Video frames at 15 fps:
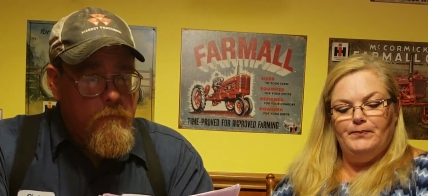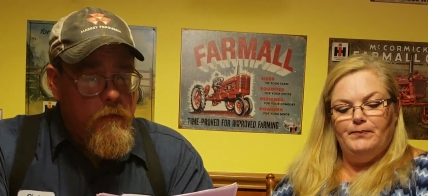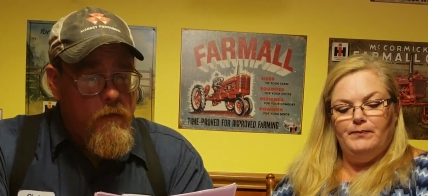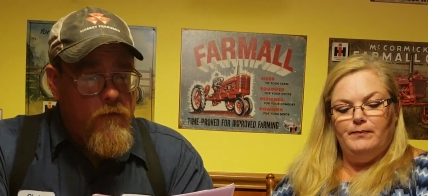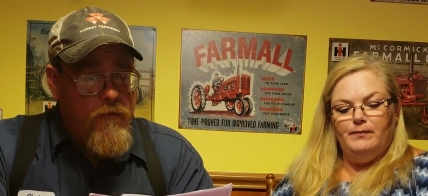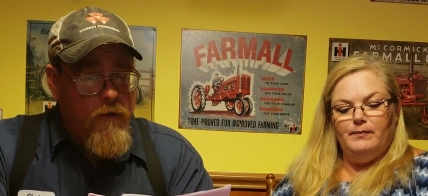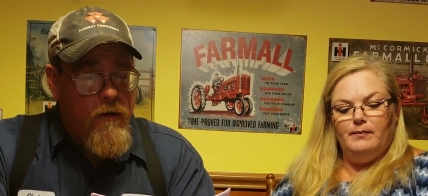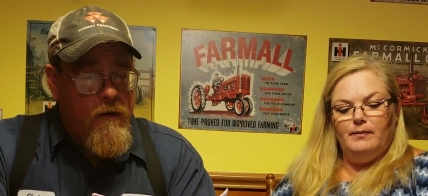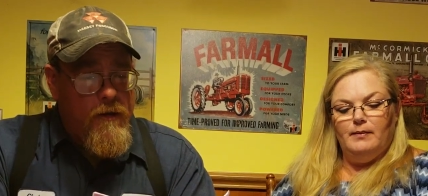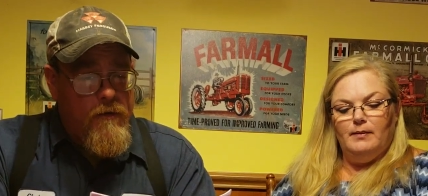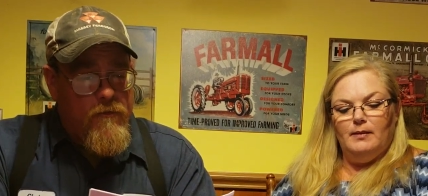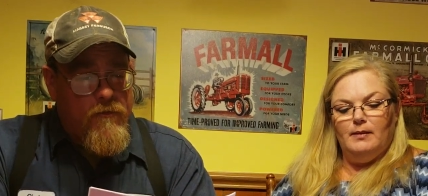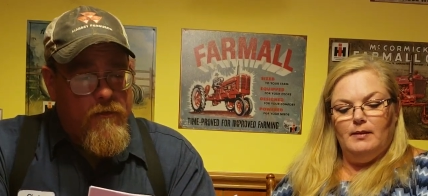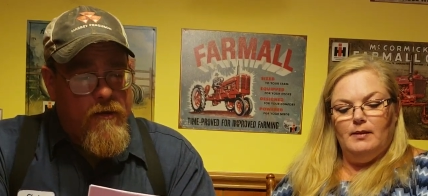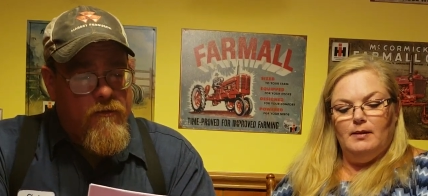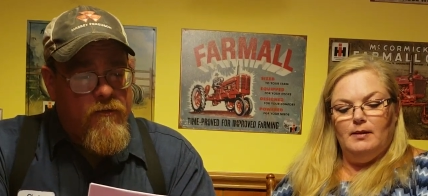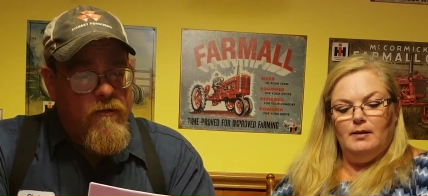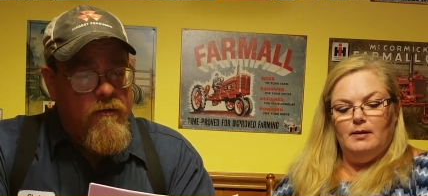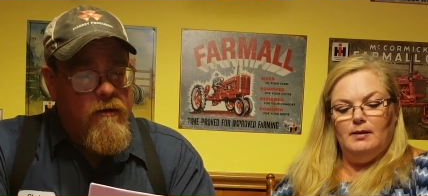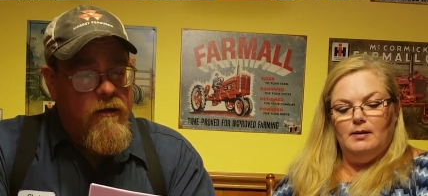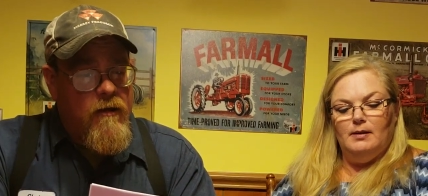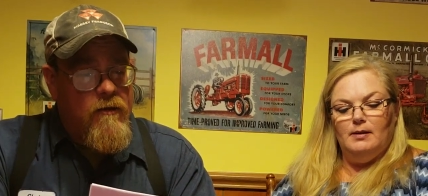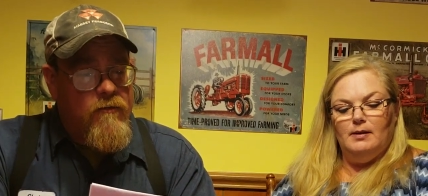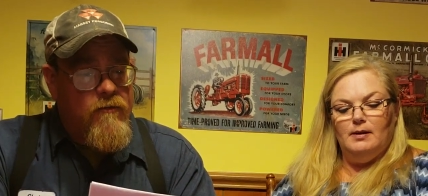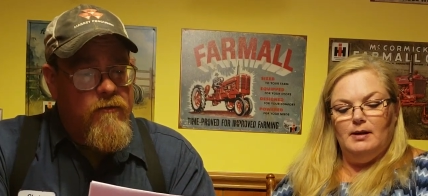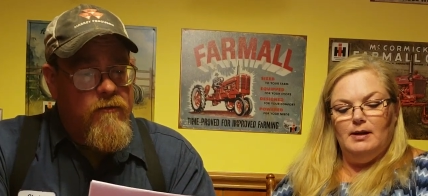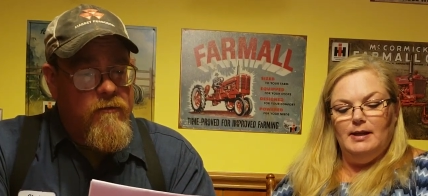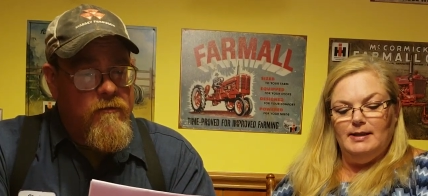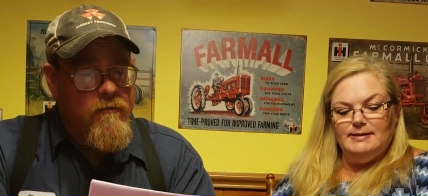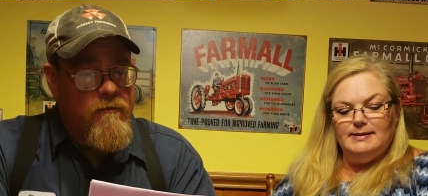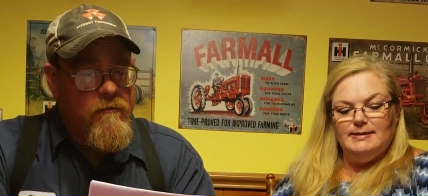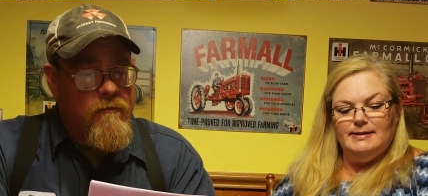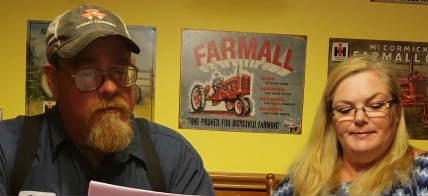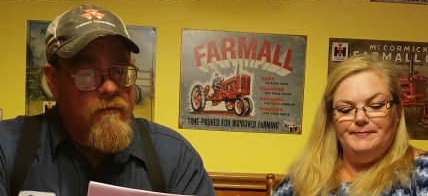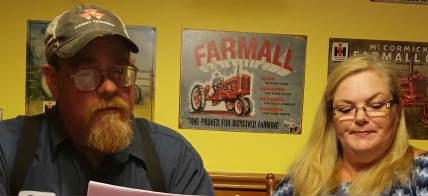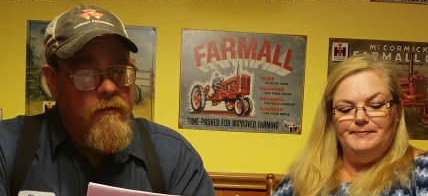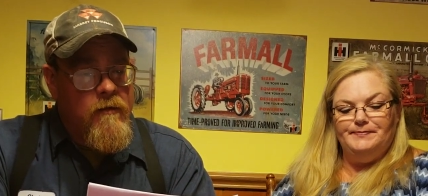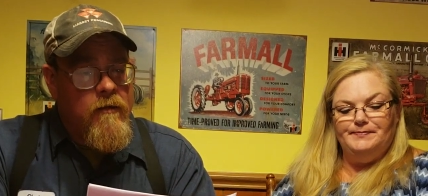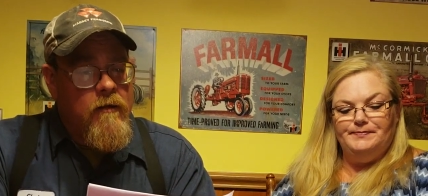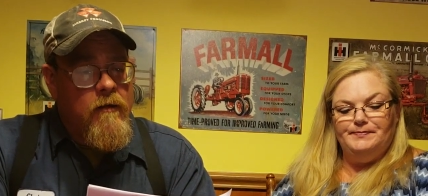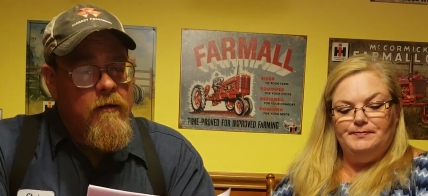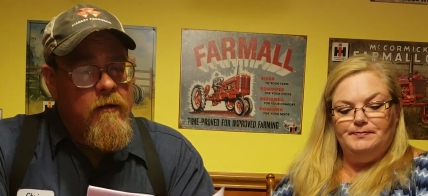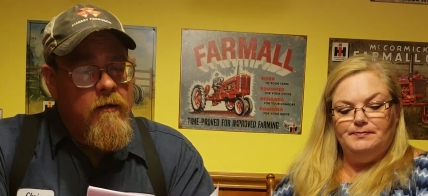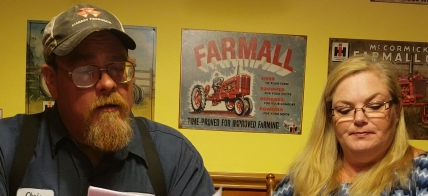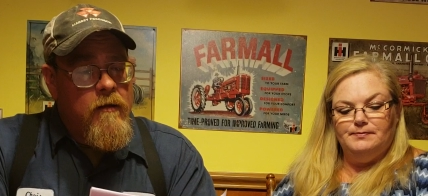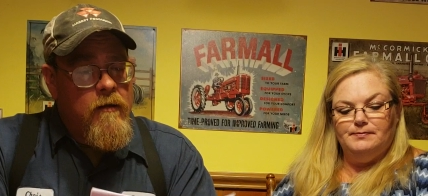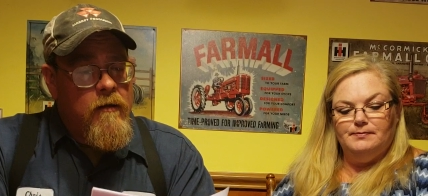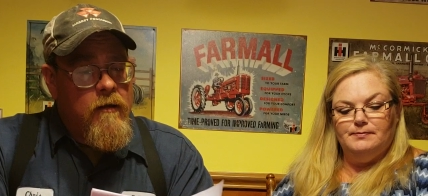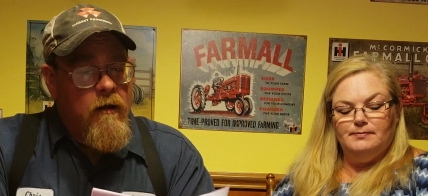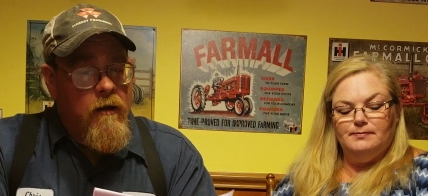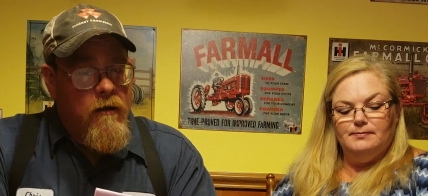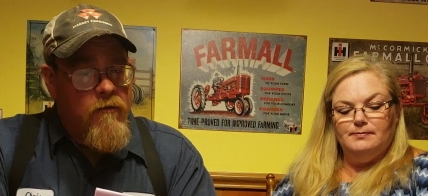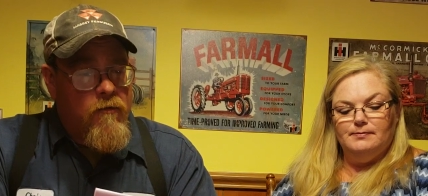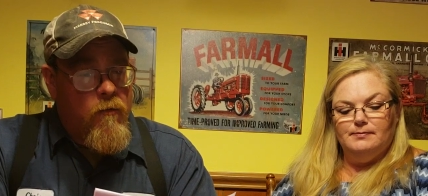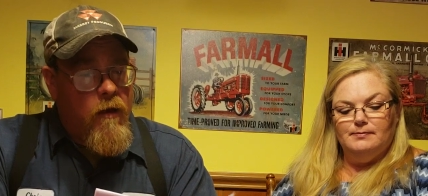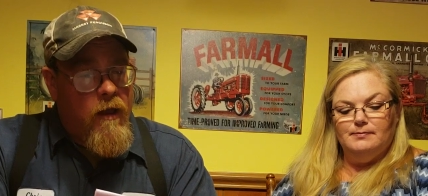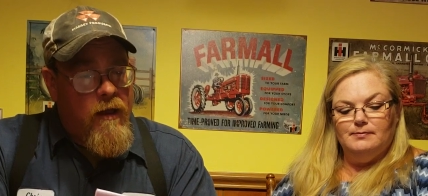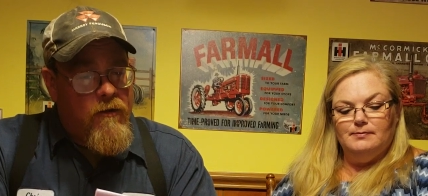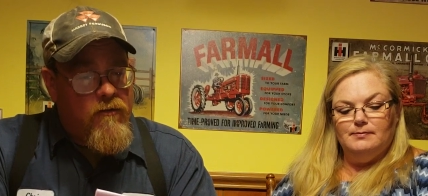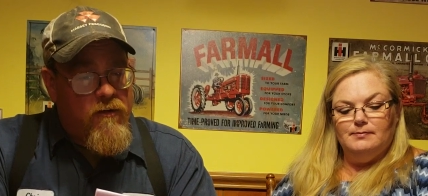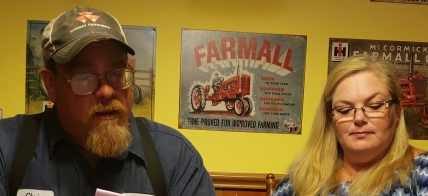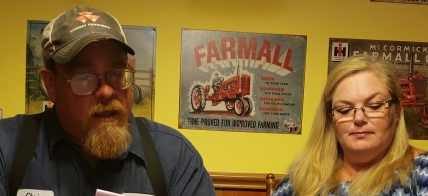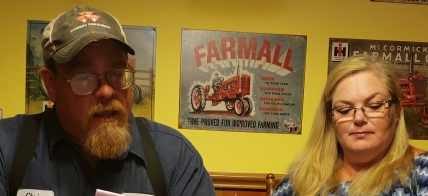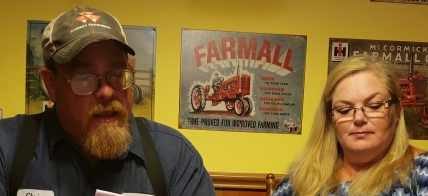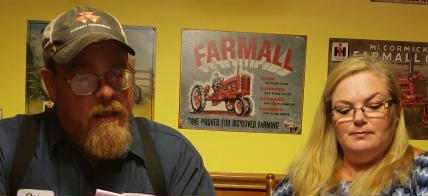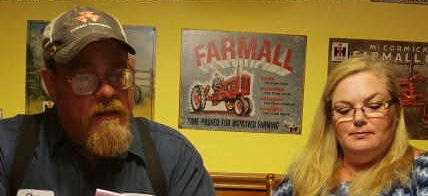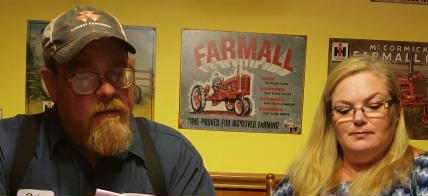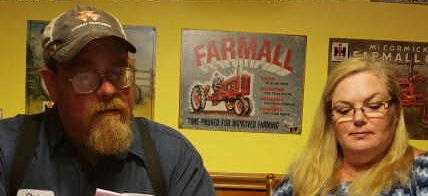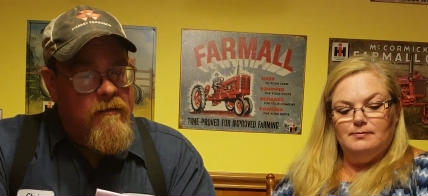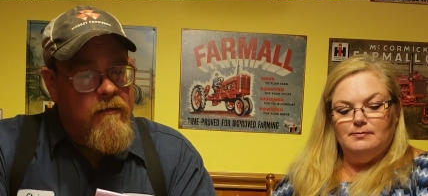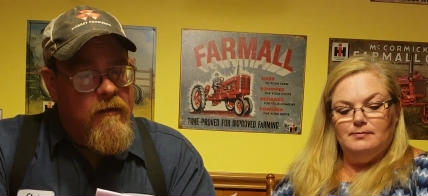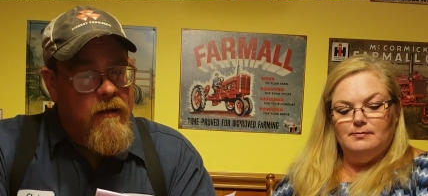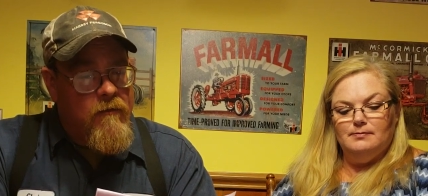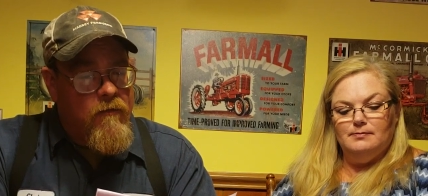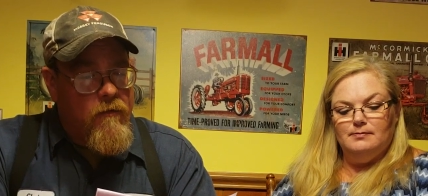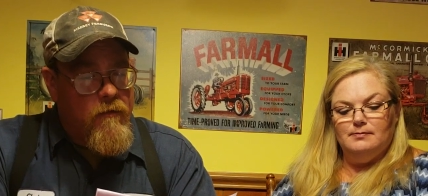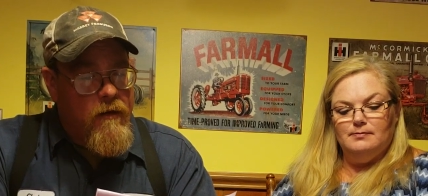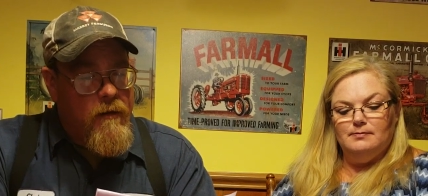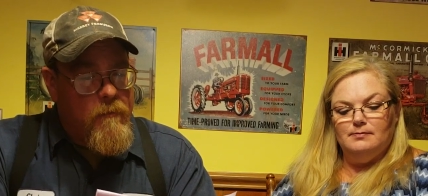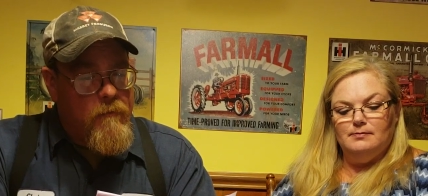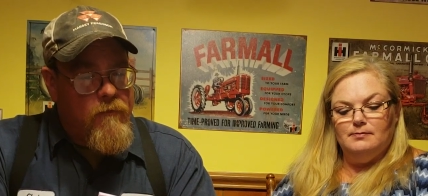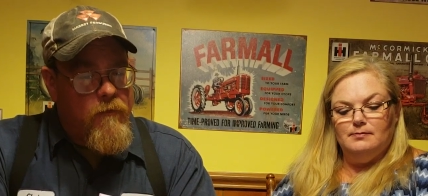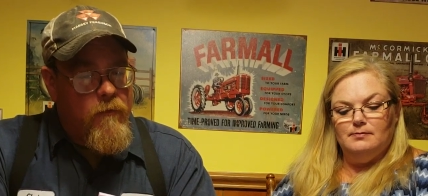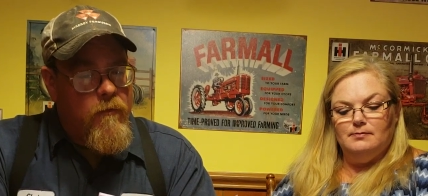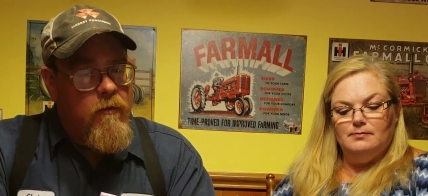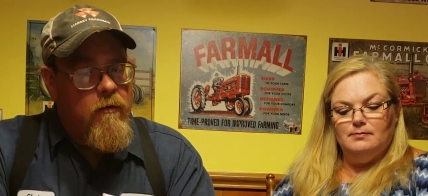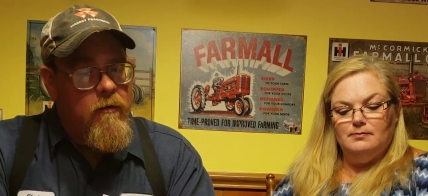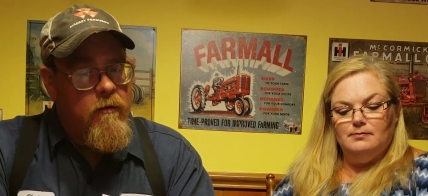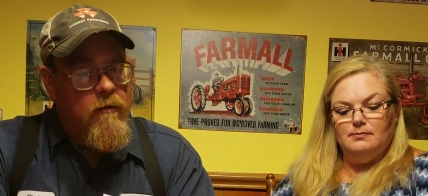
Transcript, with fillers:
Speaker 1: Sunnies. Is that sunglasses? Yes. Uh, swag's your kit. I've heard that before